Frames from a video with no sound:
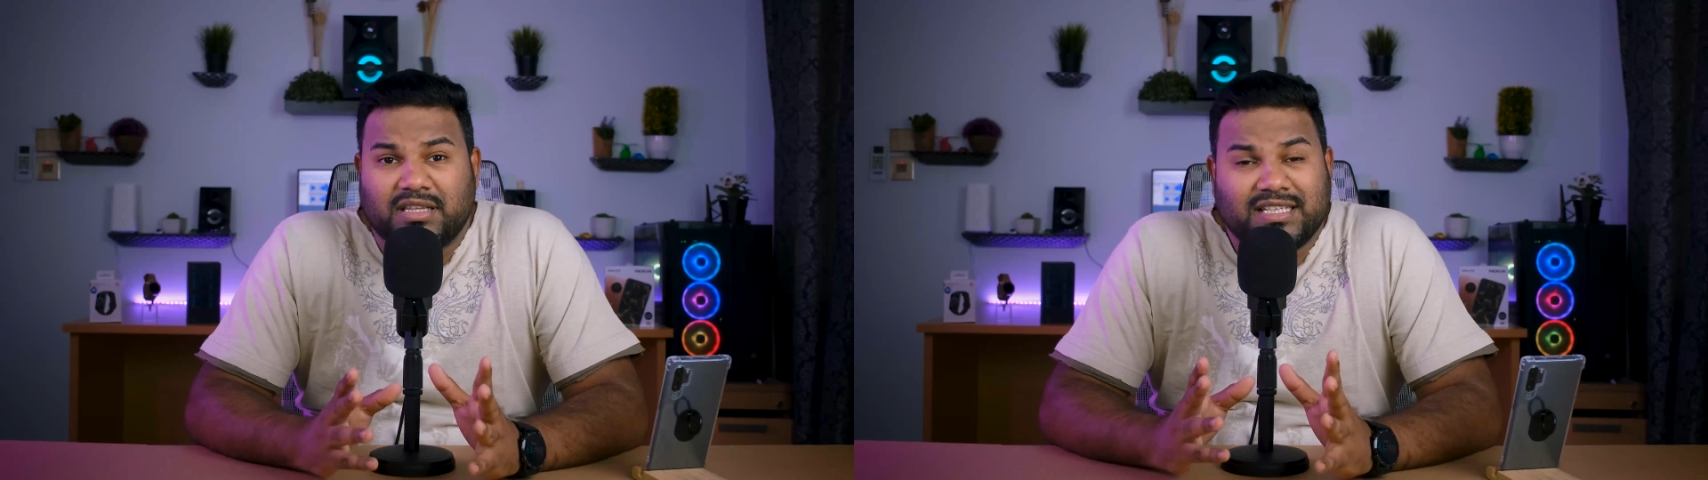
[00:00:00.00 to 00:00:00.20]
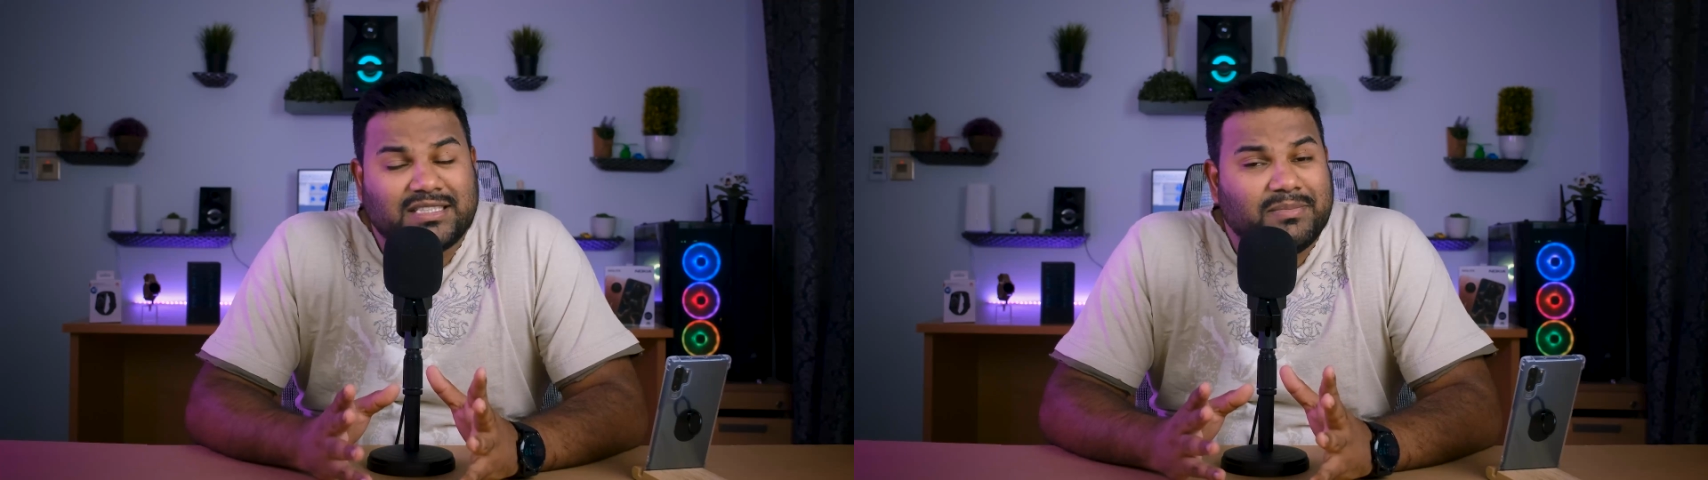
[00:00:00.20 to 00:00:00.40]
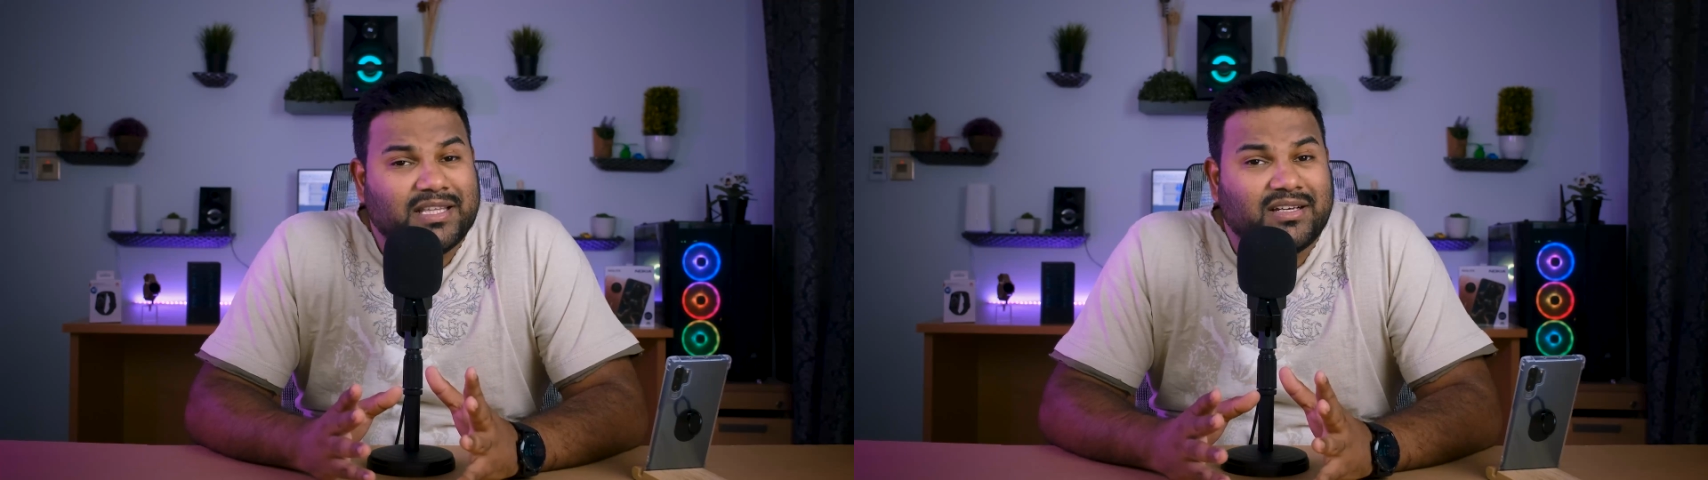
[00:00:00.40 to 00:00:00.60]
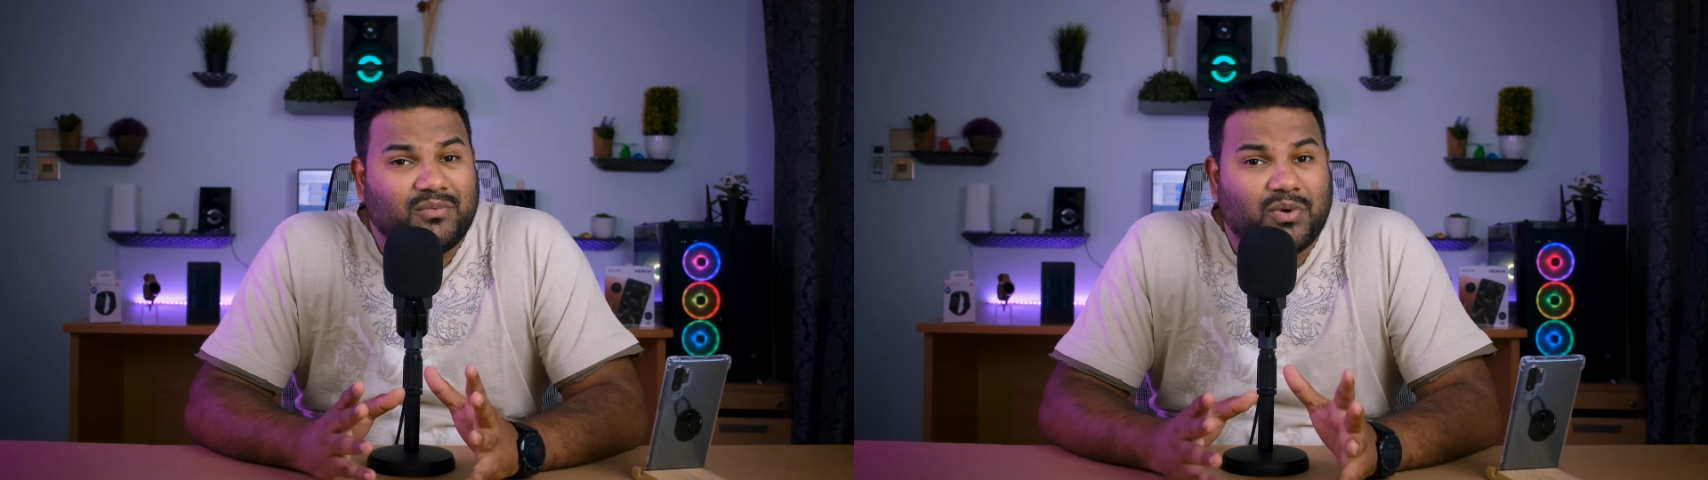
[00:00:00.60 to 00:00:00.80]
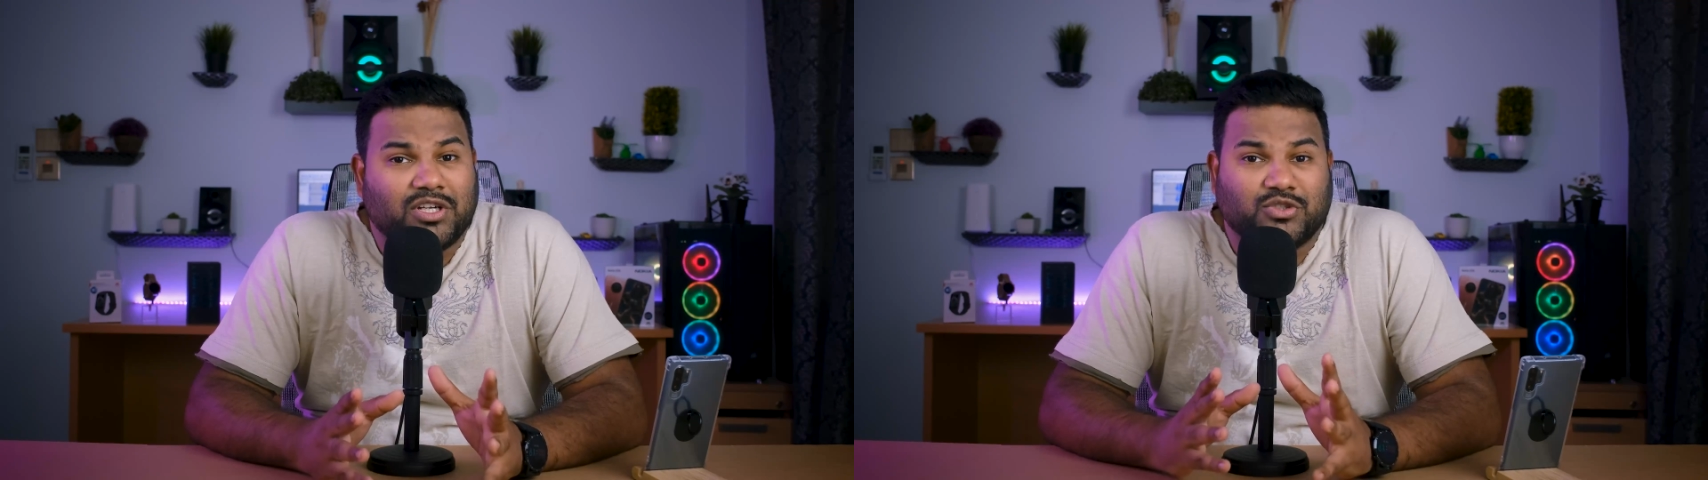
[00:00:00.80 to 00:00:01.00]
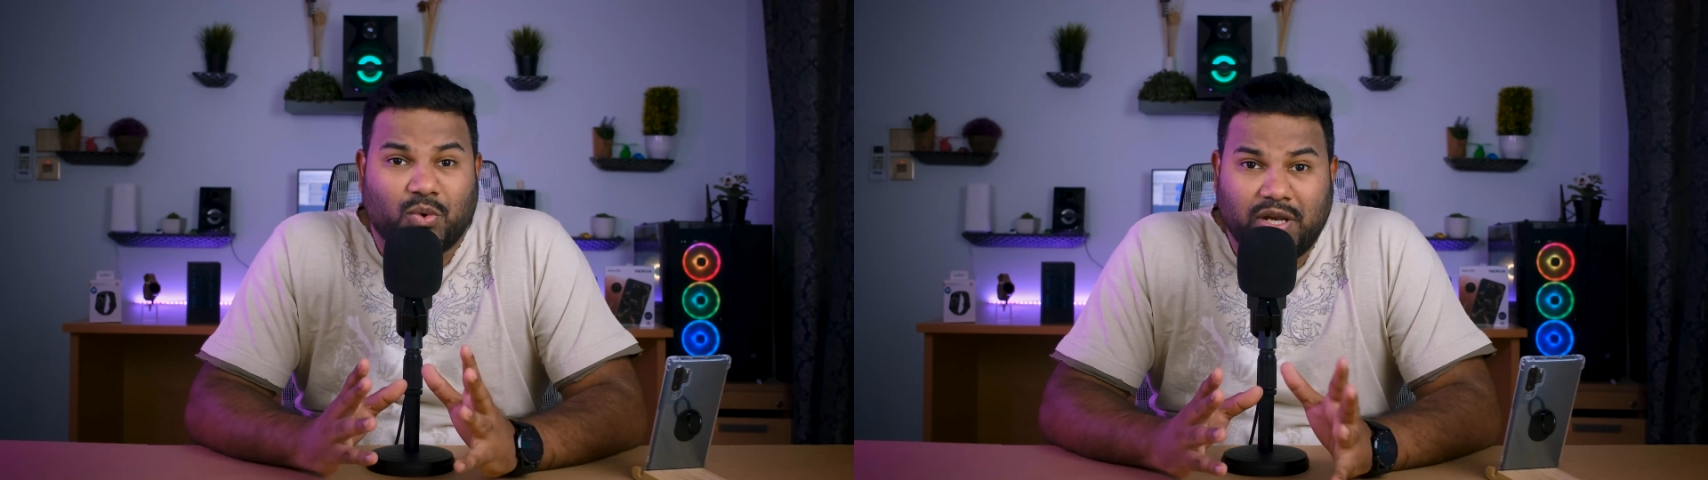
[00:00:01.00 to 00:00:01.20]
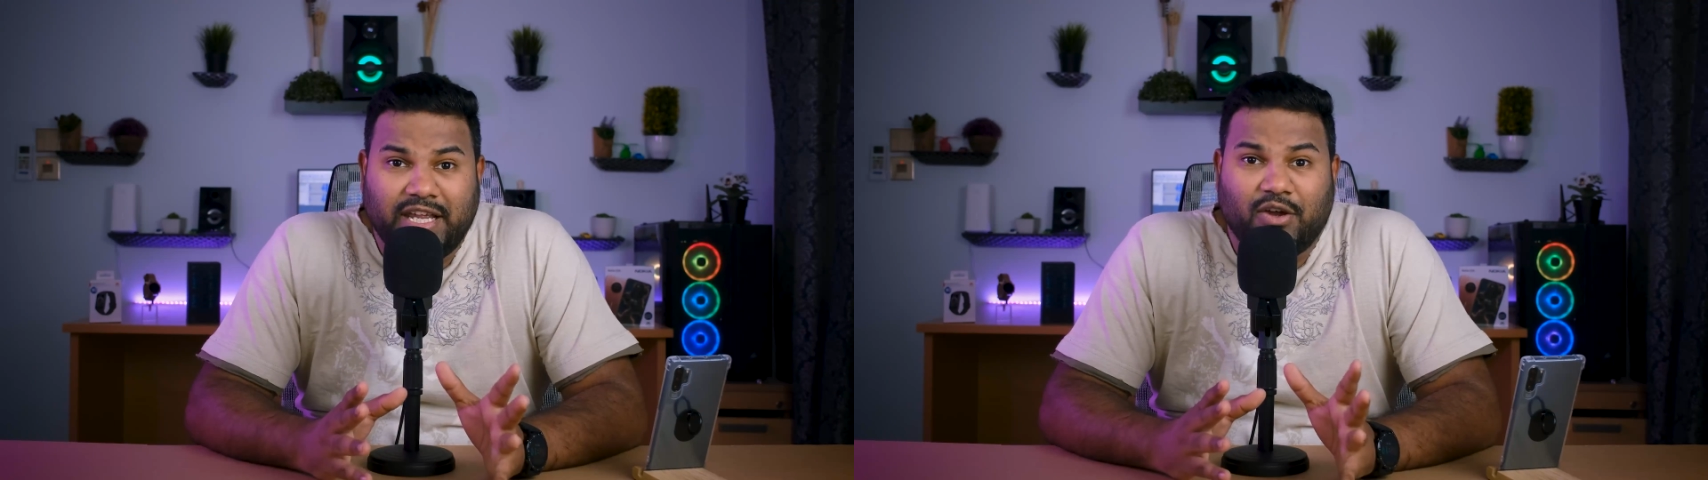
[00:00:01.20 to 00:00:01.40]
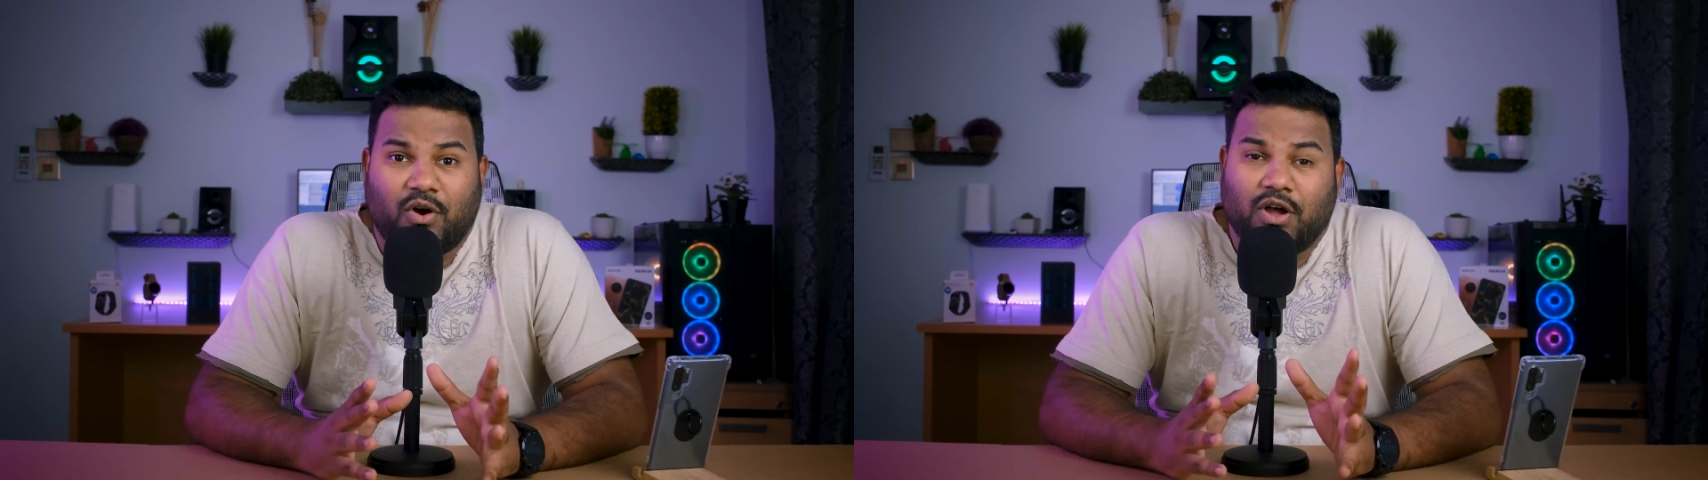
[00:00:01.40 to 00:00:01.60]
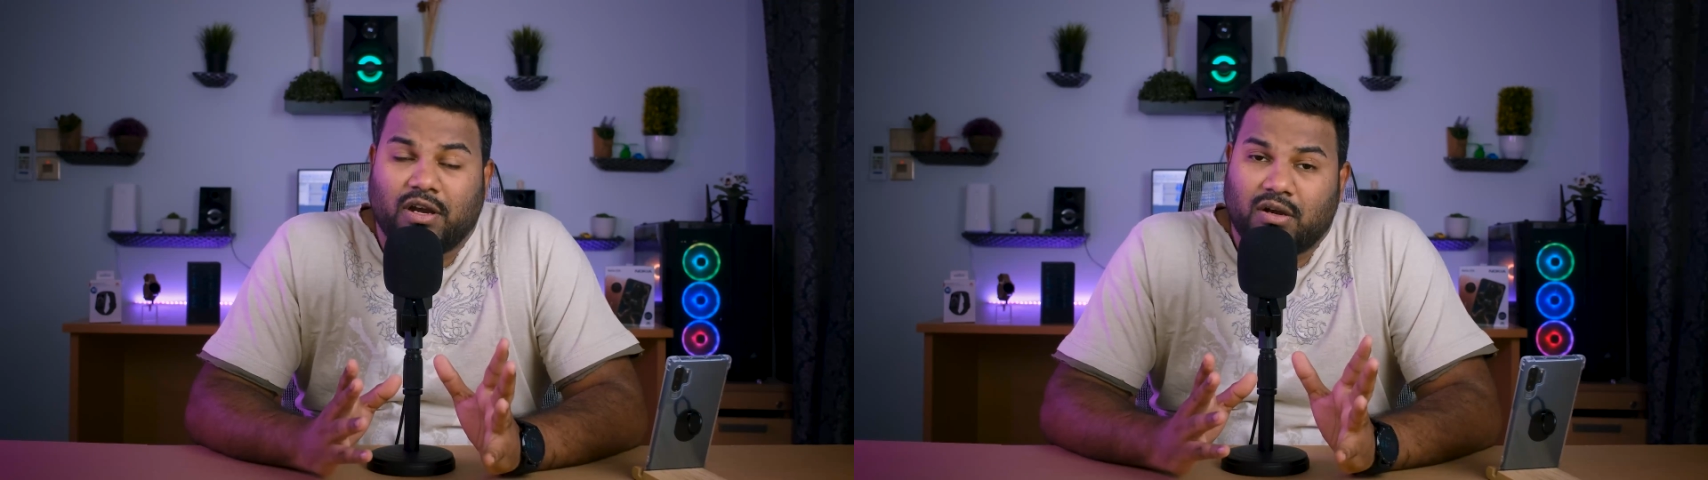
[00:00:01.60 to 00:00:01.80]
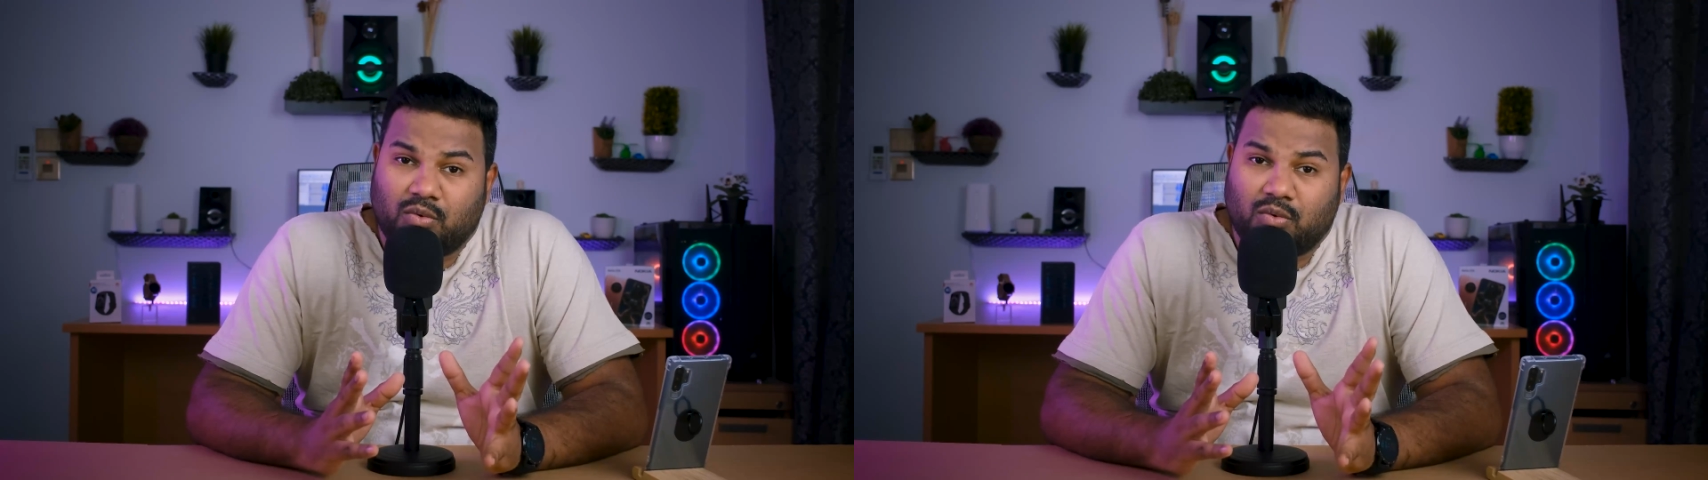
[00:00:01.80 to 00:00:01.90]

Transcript: this method works only on